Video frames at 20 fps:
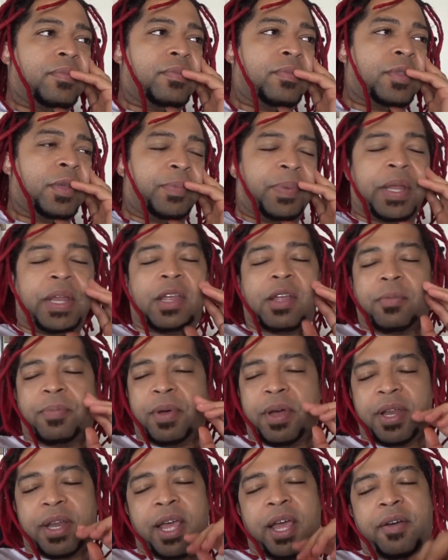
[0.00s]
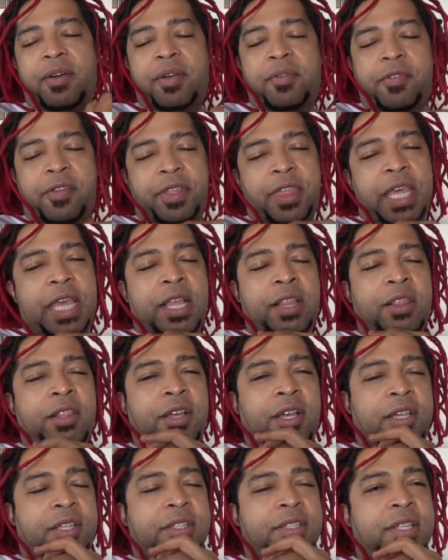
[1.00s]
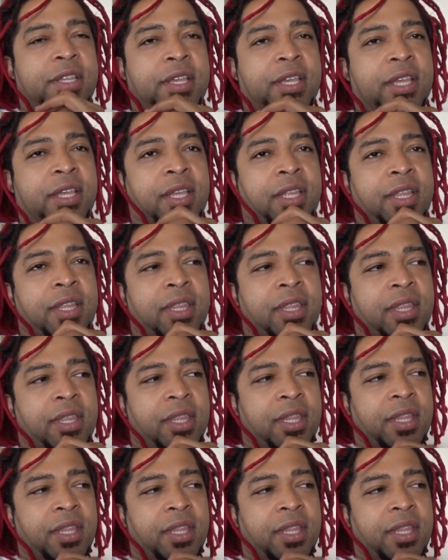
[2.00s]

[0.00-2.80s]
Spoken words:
depending upon how everything looks in